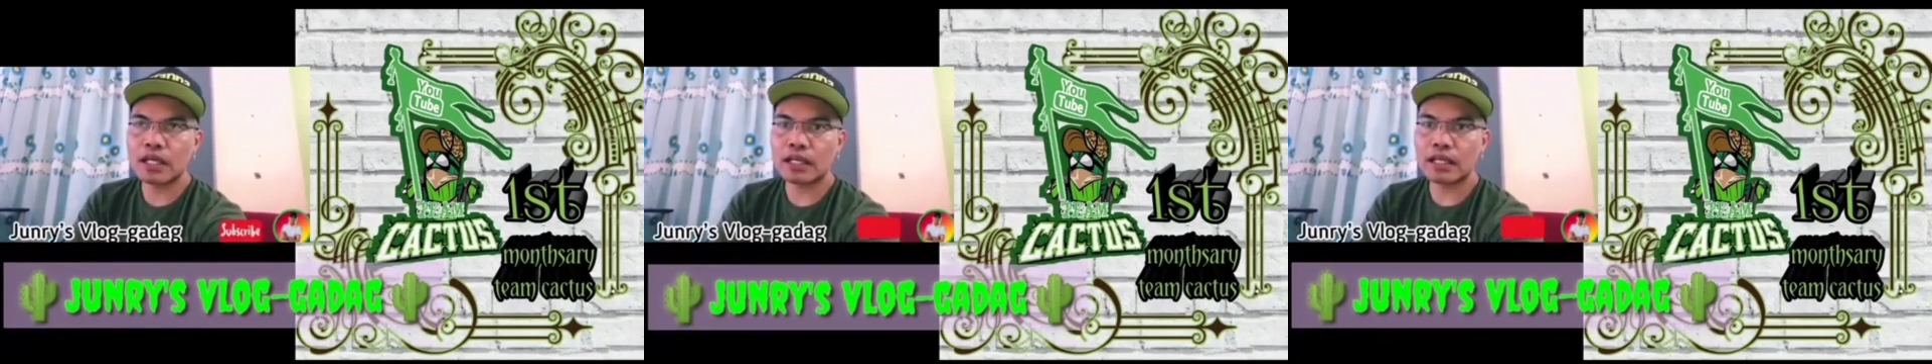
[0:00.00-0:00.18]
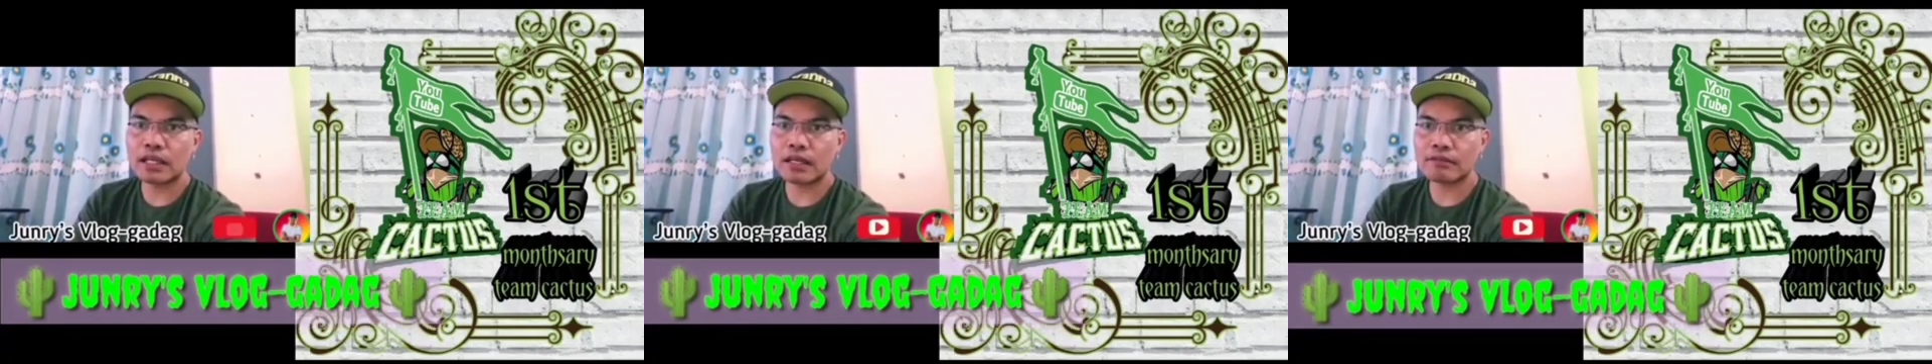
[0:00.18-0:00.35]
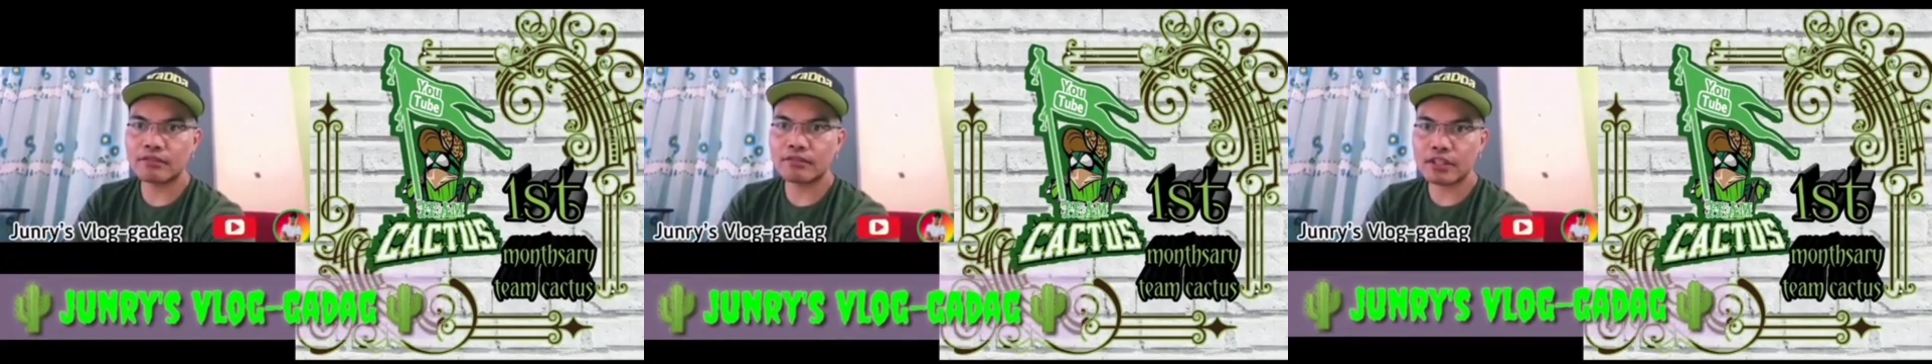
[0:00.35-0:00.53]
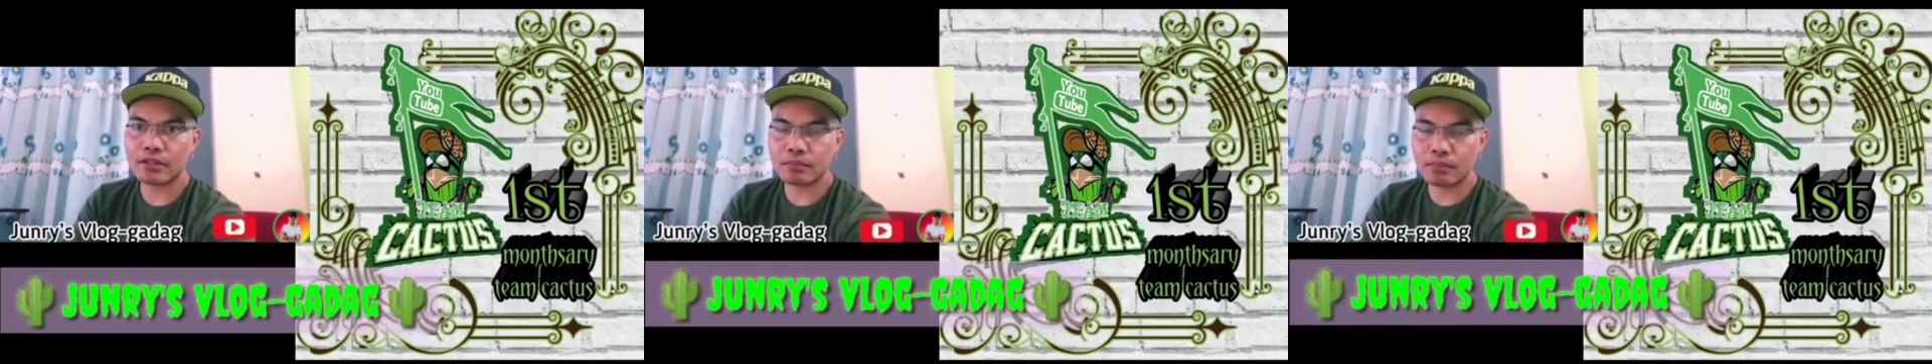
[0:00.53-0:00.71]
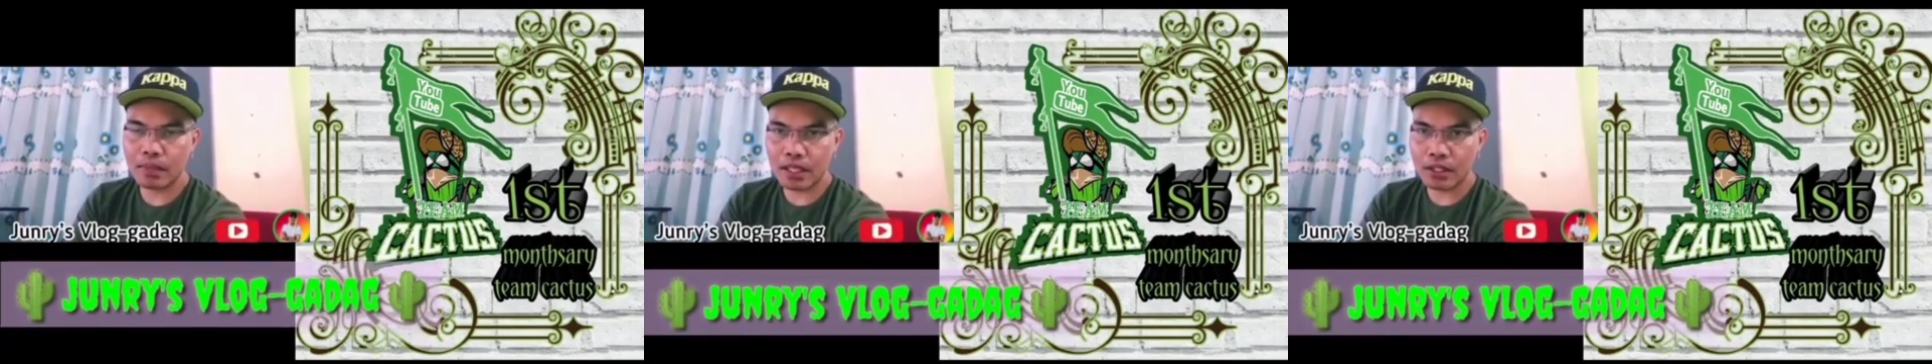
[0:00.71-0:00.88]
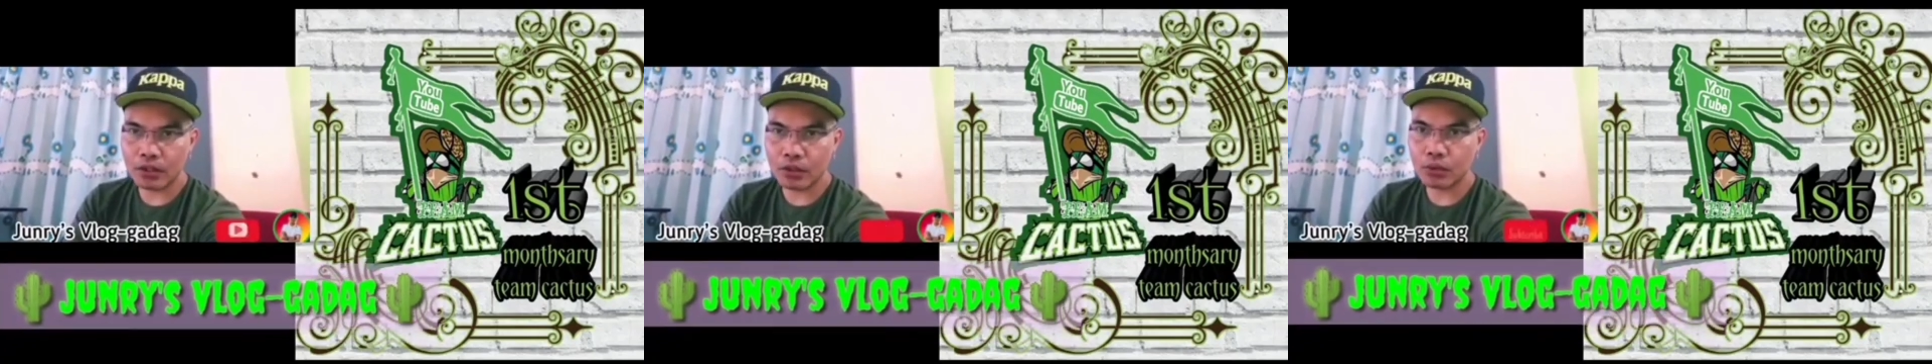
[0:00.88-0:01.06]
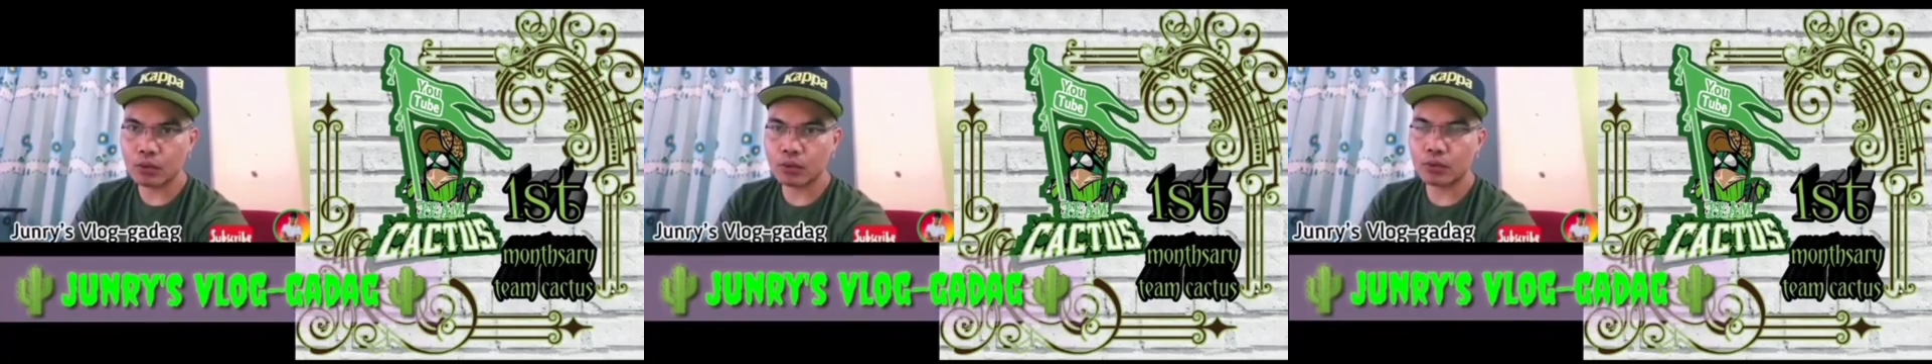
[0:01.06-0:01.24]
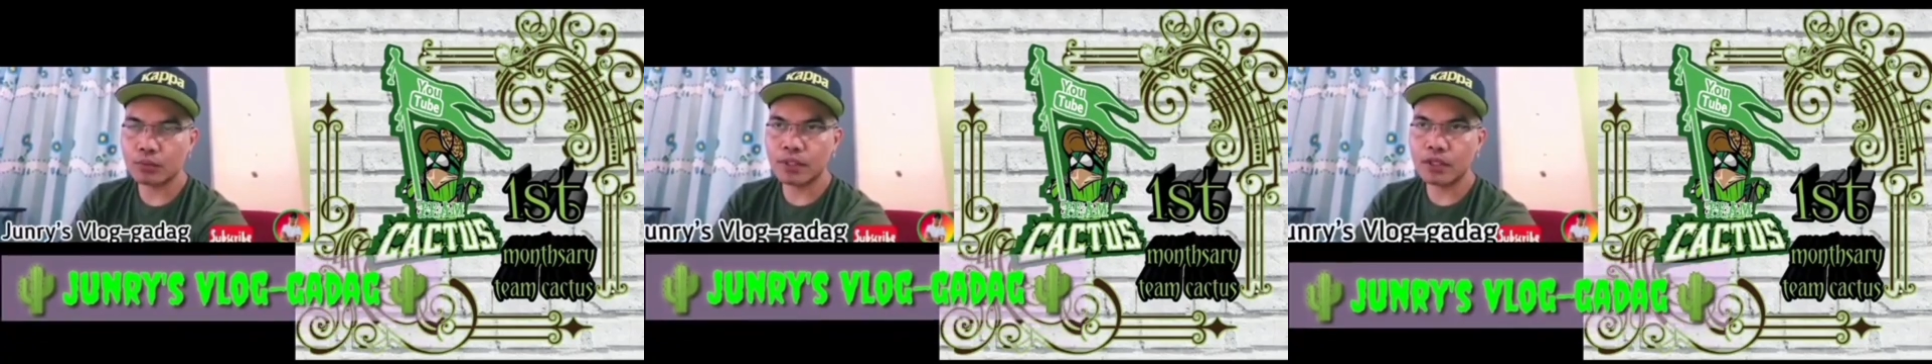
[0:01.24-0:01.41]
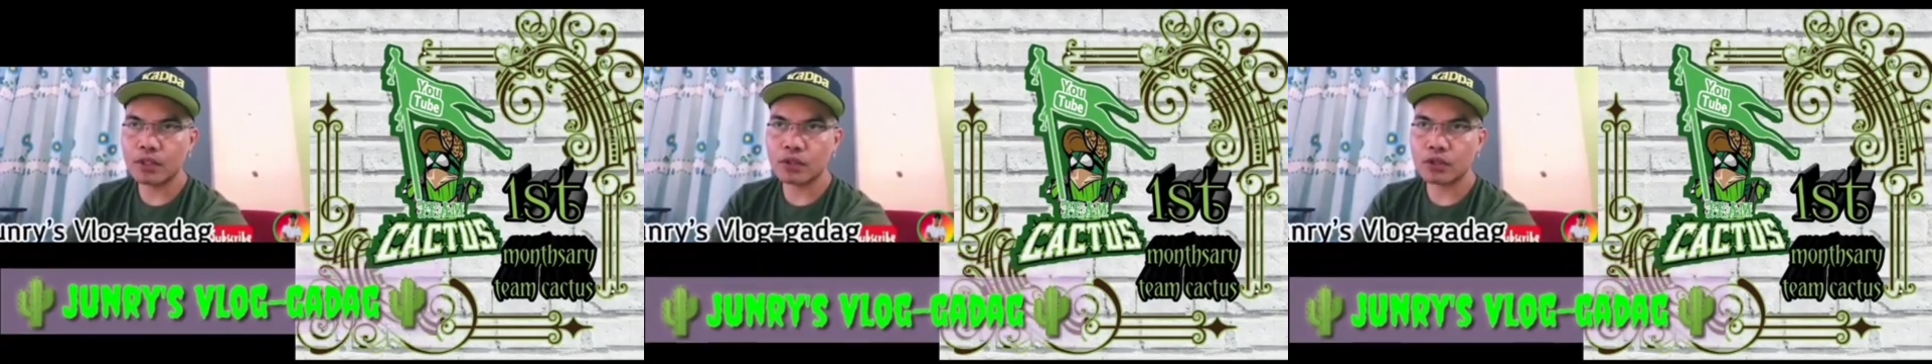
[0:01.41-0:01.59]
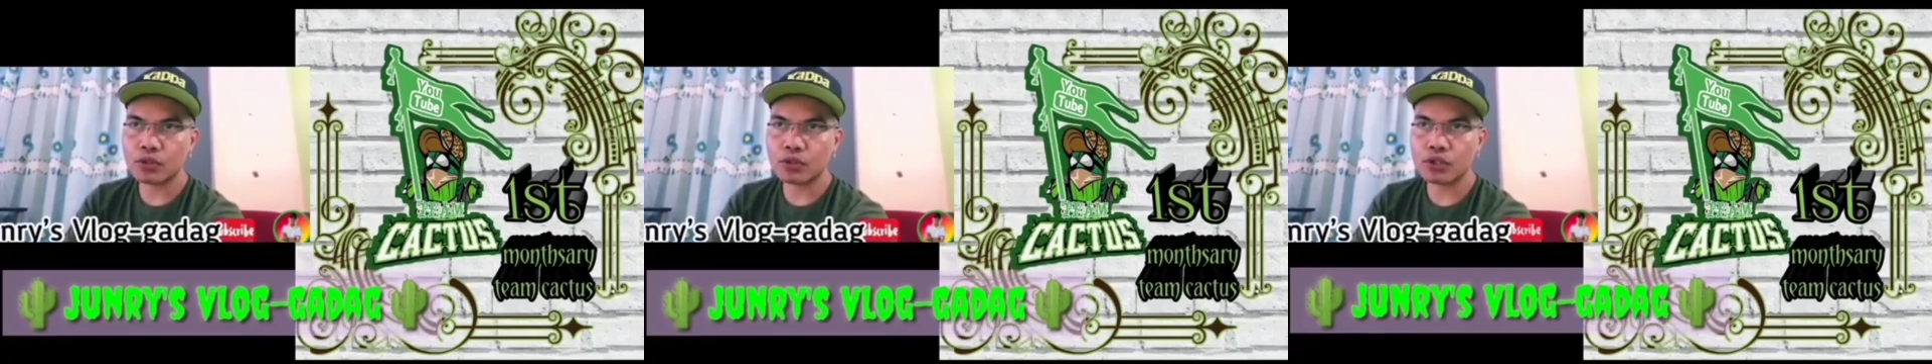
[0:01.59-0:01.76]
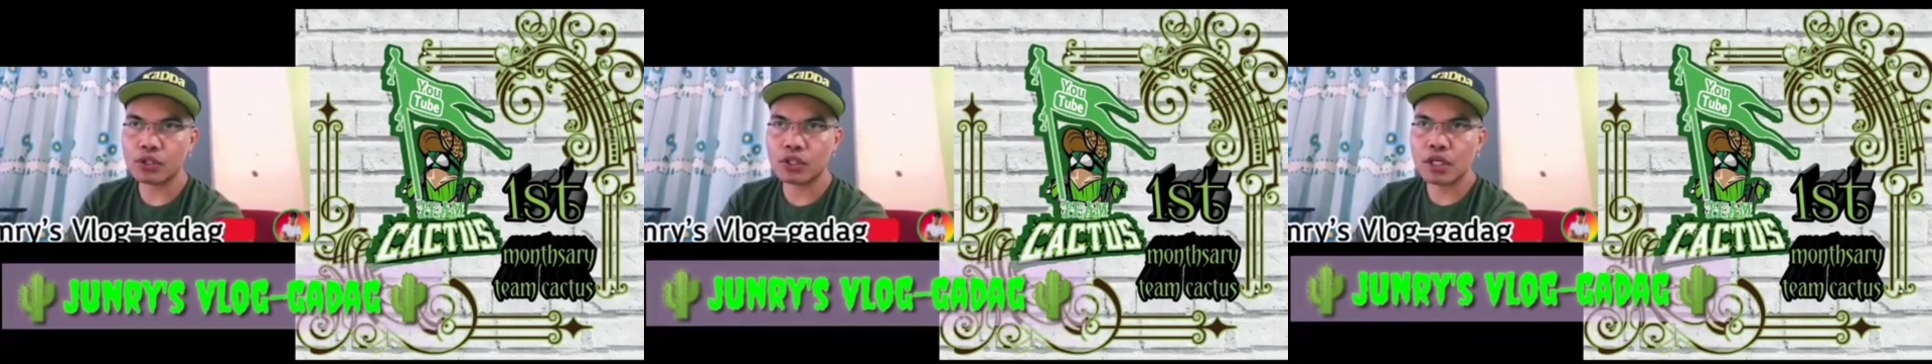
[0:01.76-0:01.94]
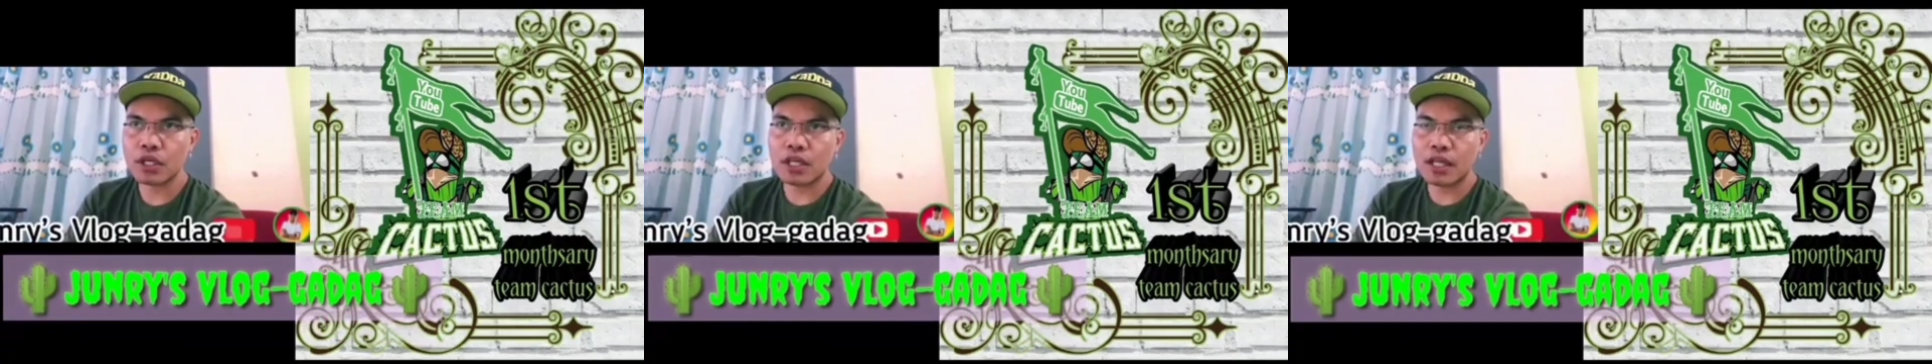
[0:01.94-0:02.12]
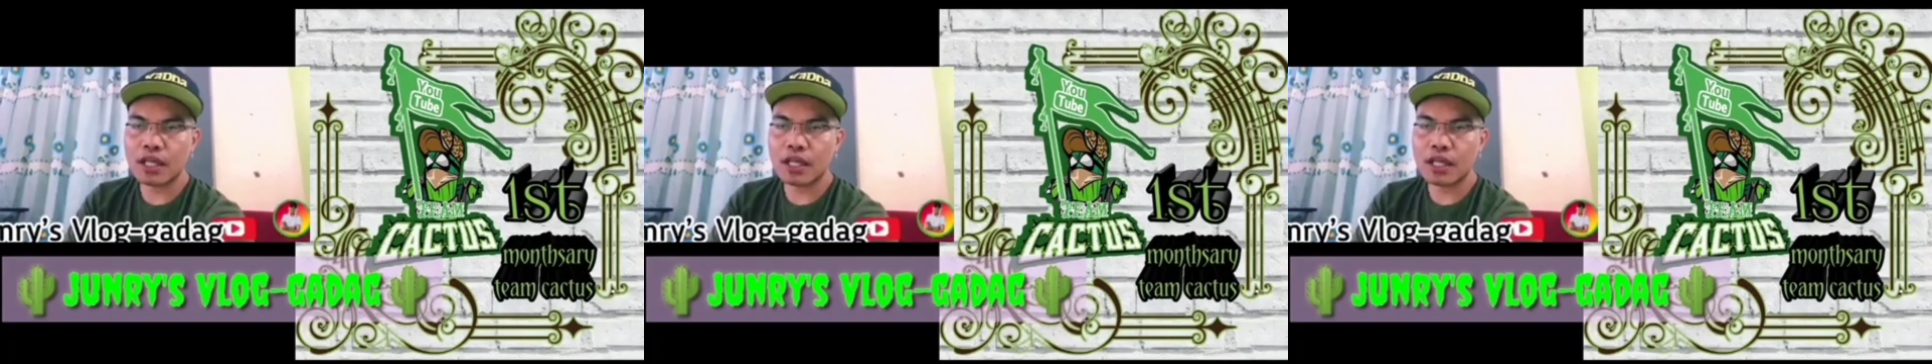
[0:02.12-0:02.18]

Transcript: loved by you because